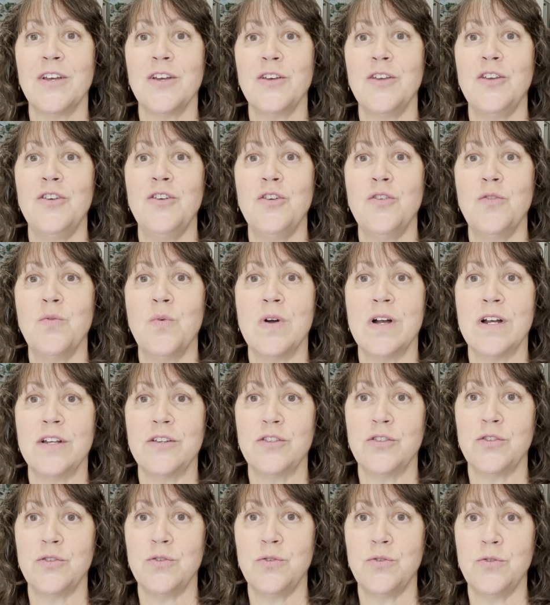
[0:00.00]
you want
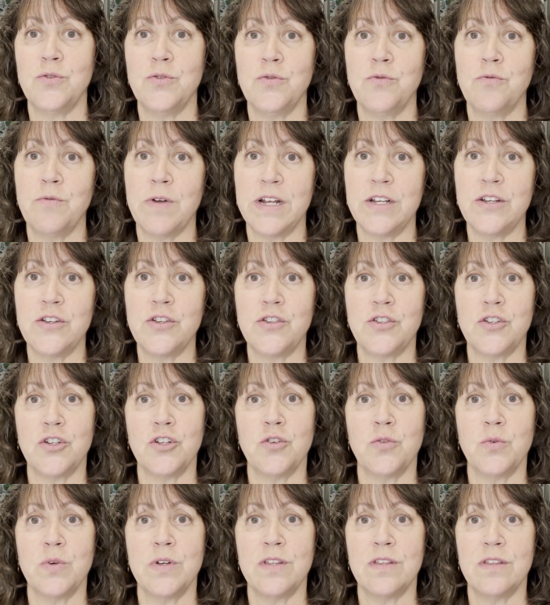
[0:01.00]
to
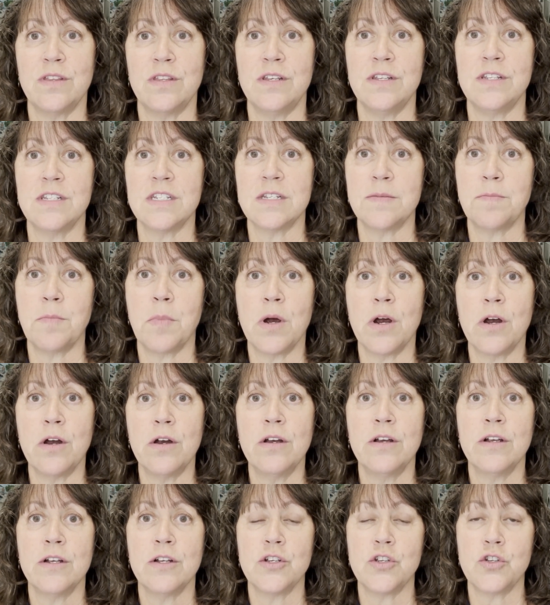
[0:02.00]
register with the
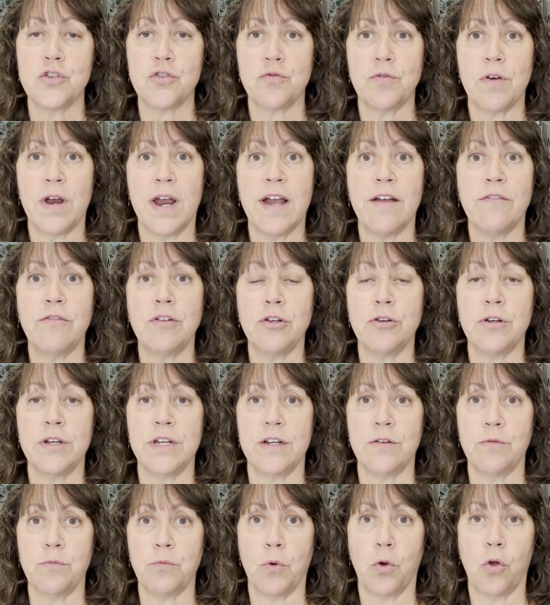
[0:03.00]
Smart Traveler
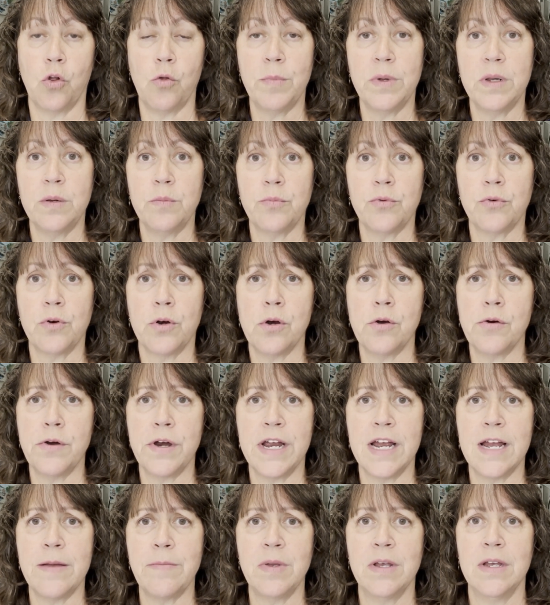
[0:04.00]
Enrollment
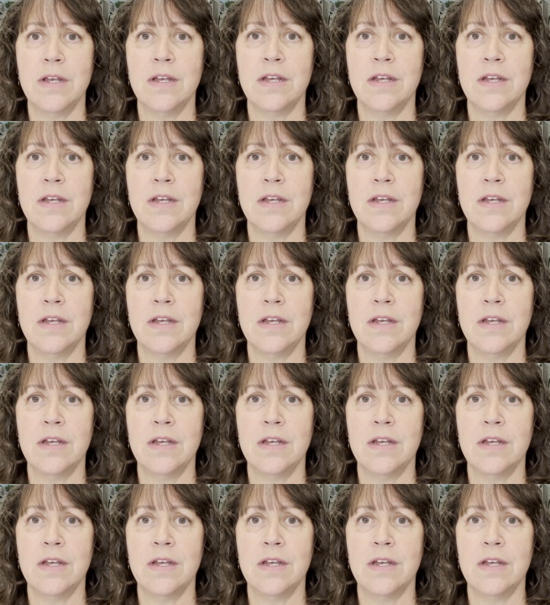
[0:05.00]
Program,